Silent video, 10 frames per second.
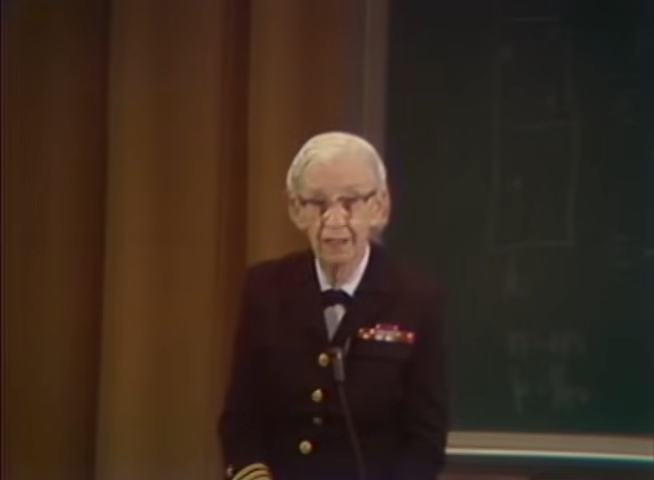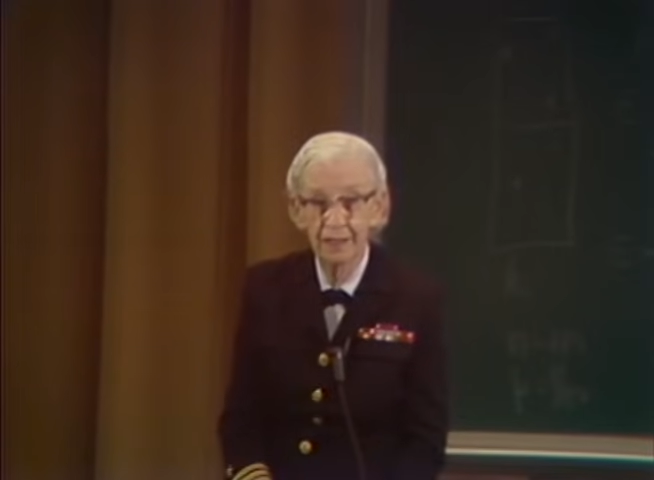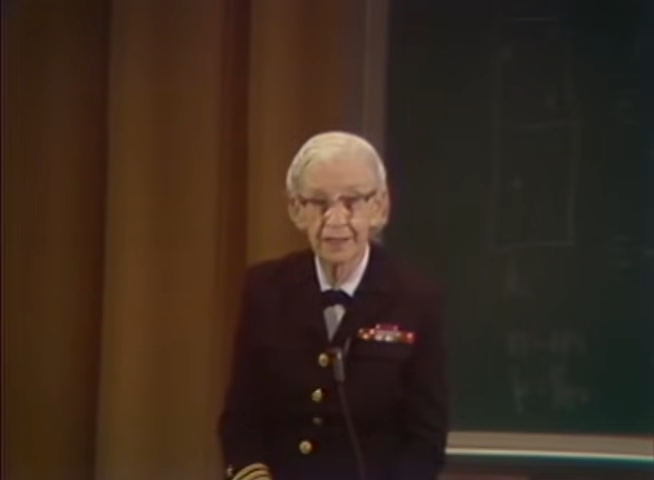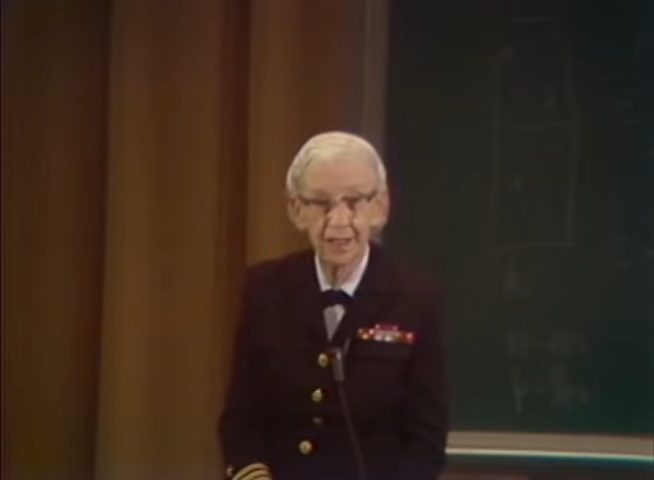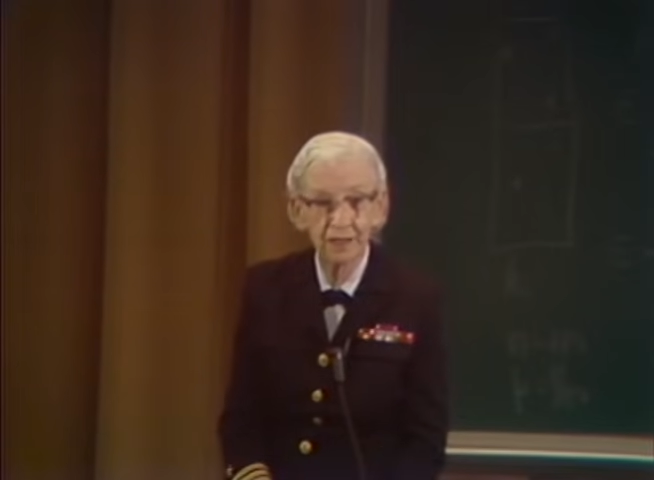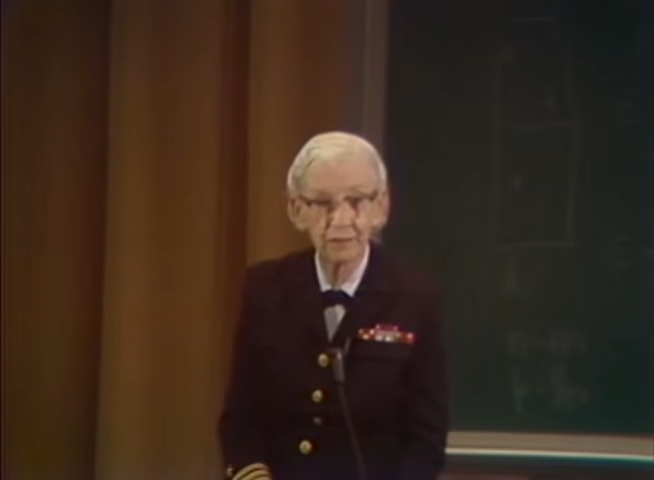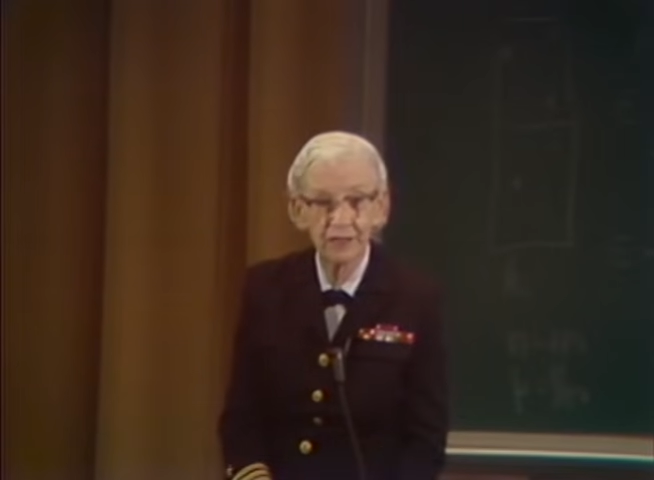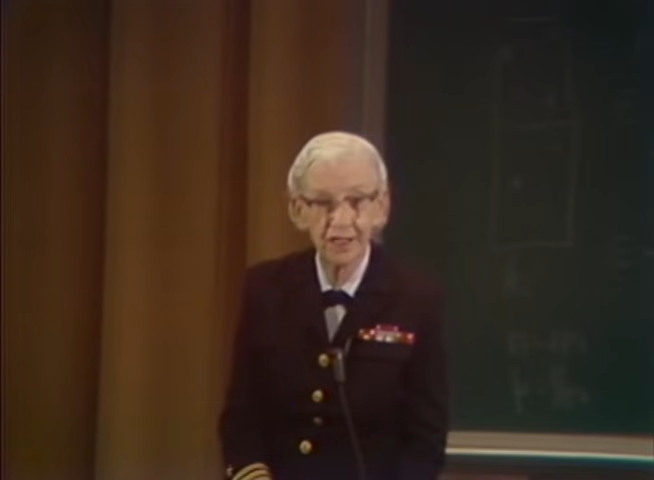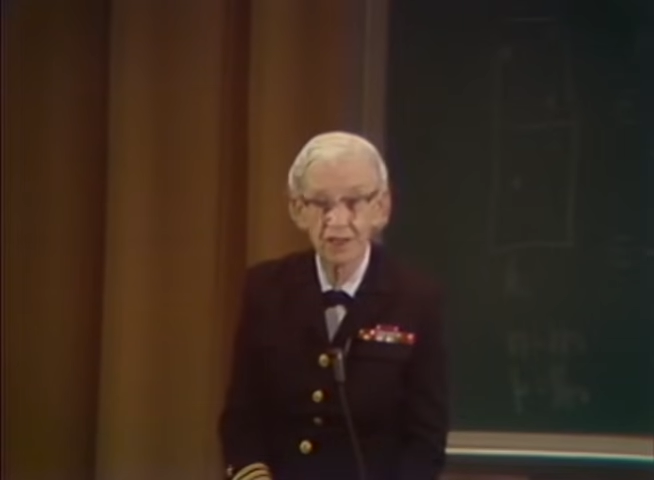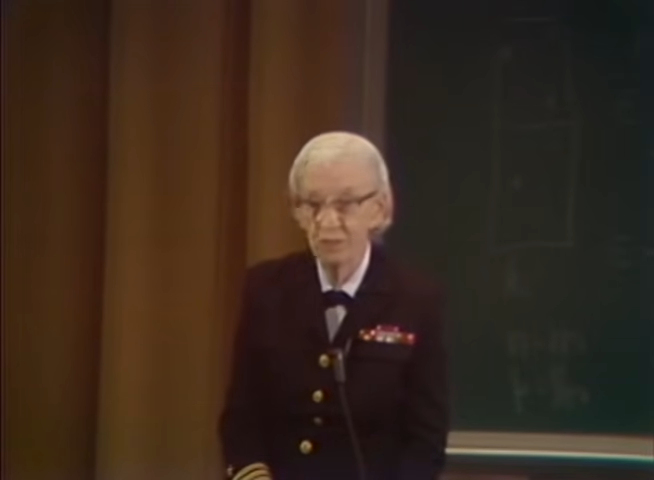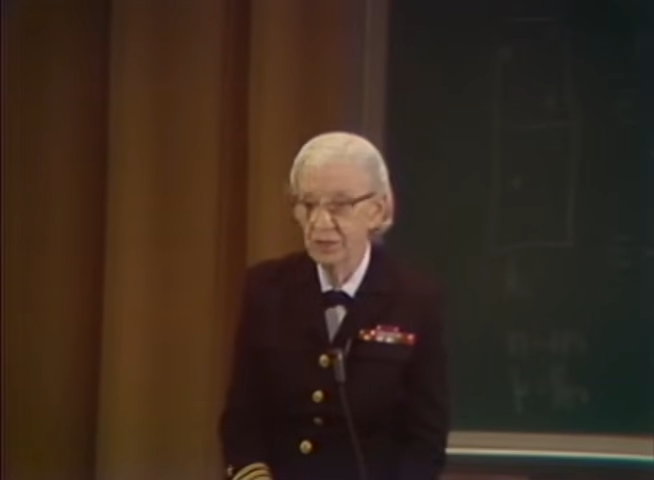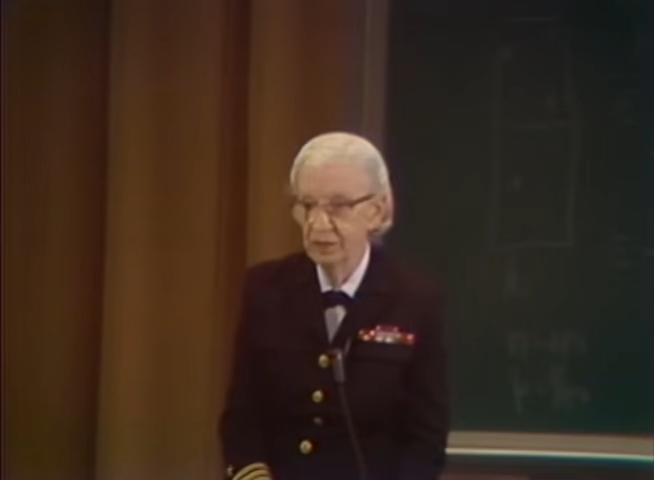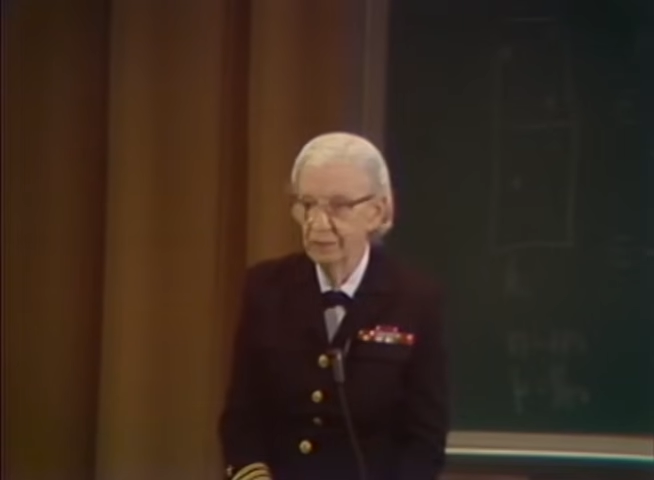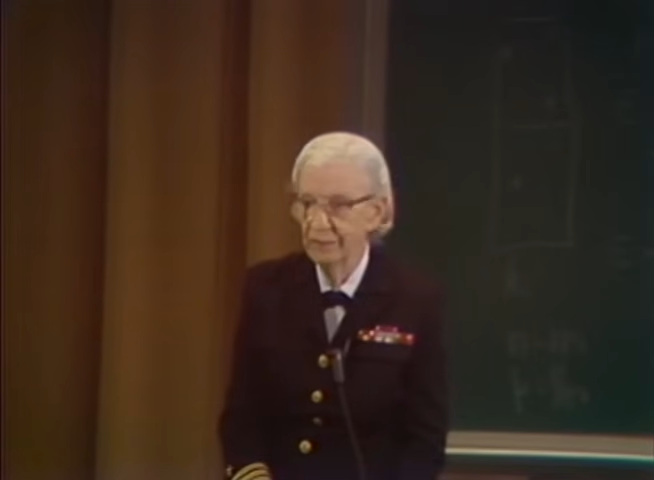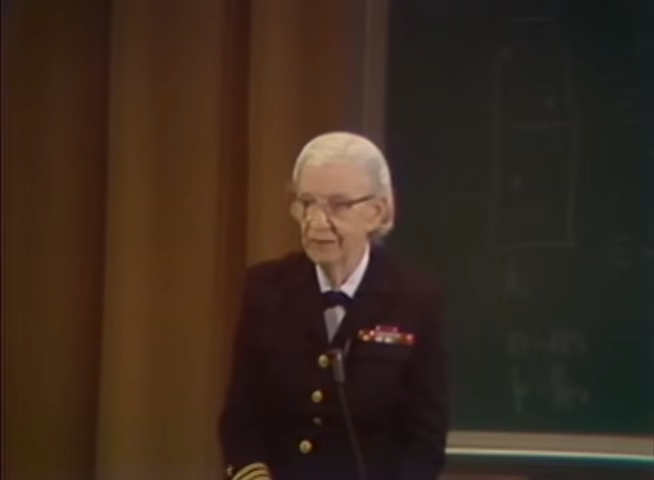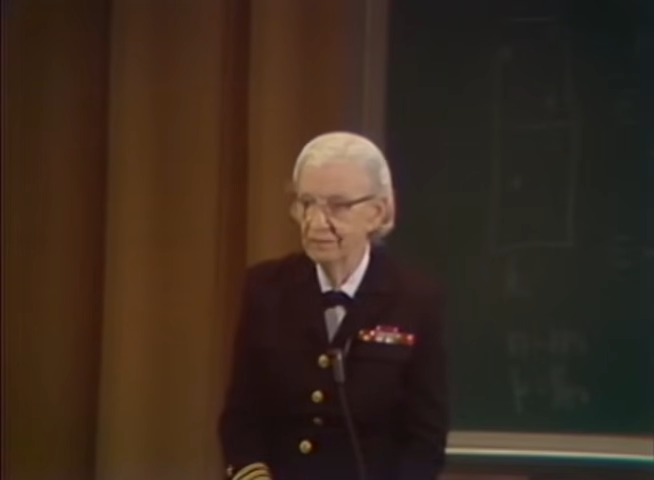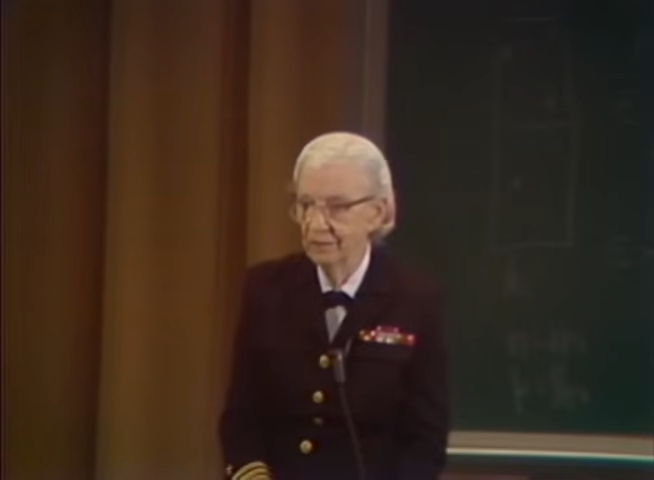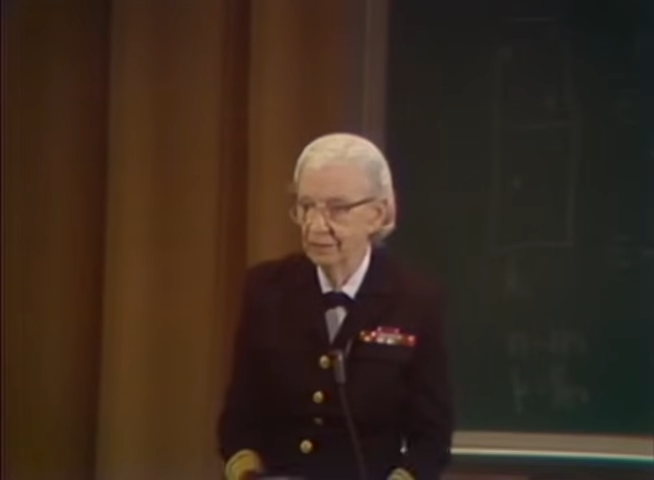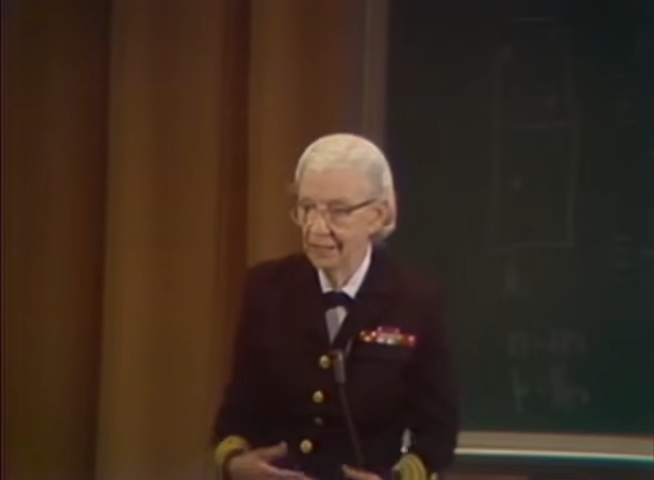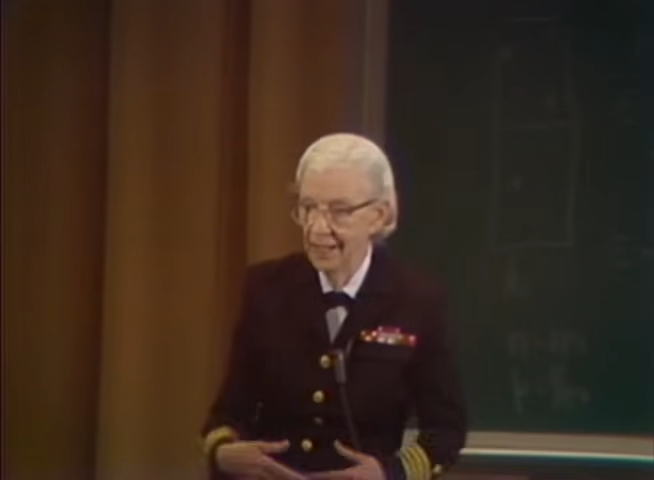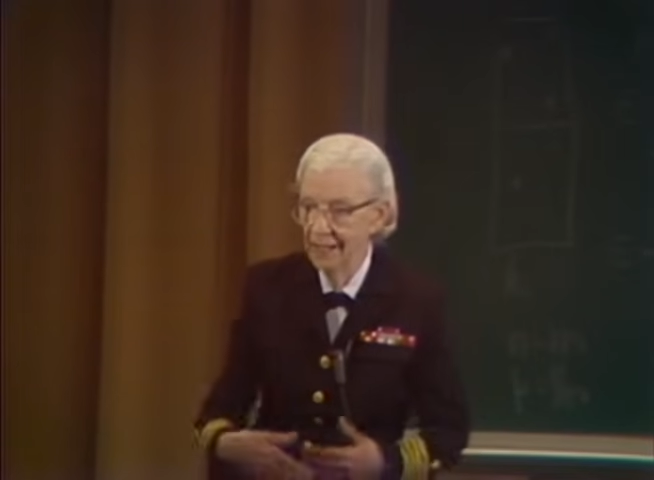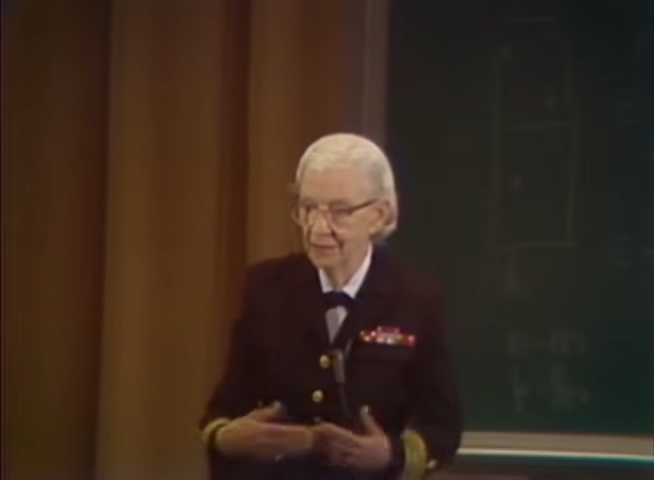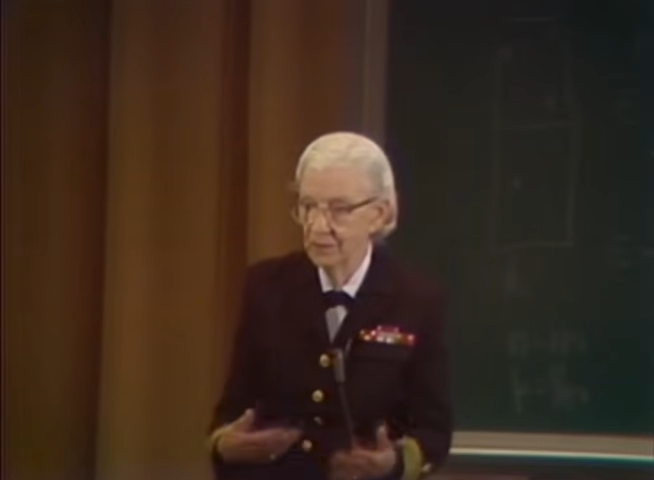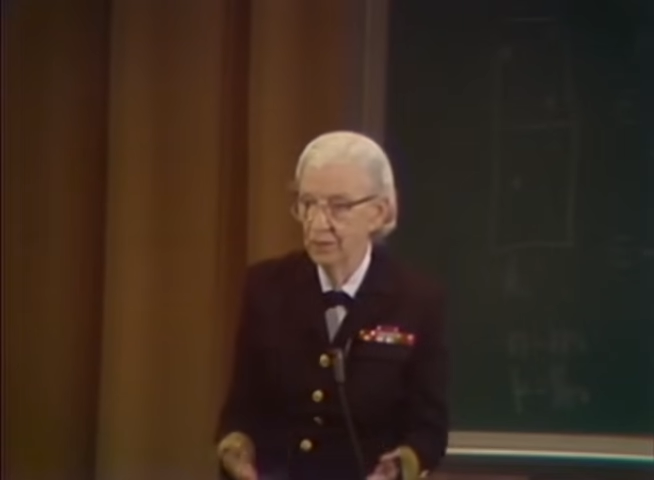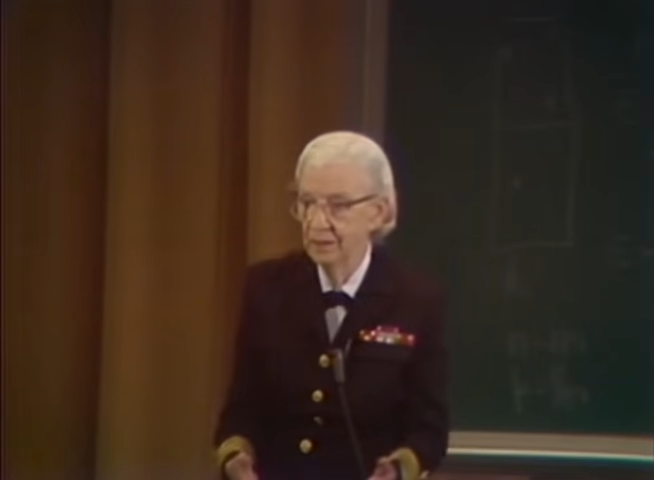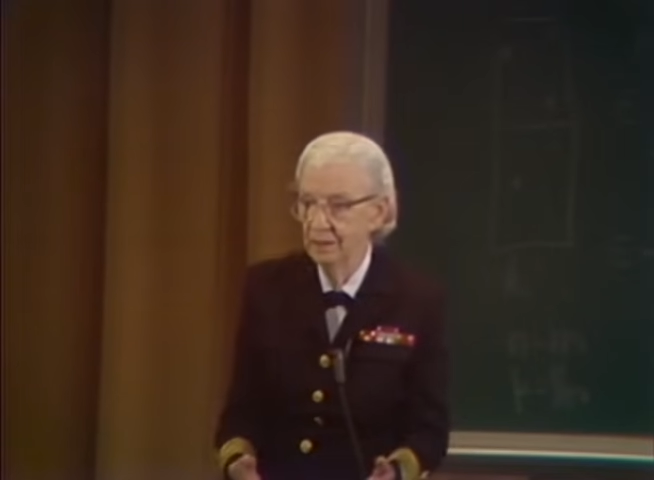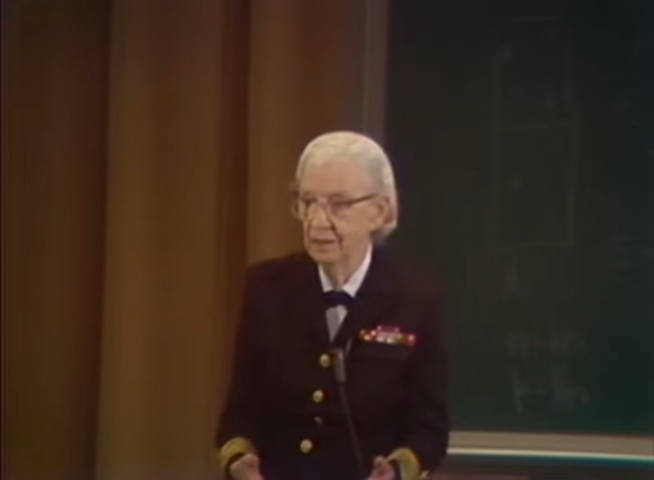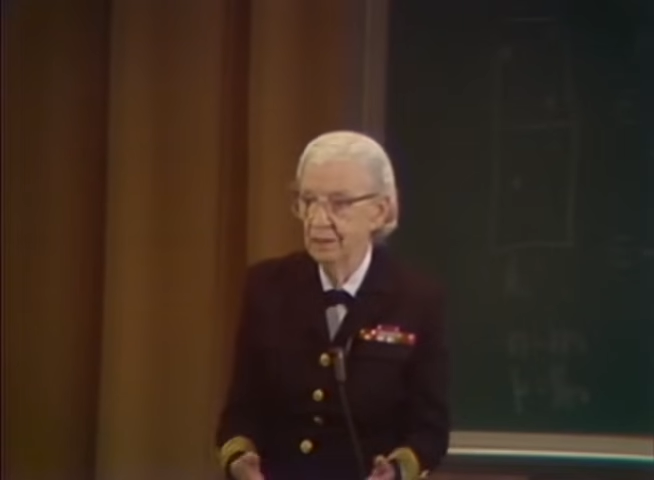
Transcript: the documentation was complete for them to add to it,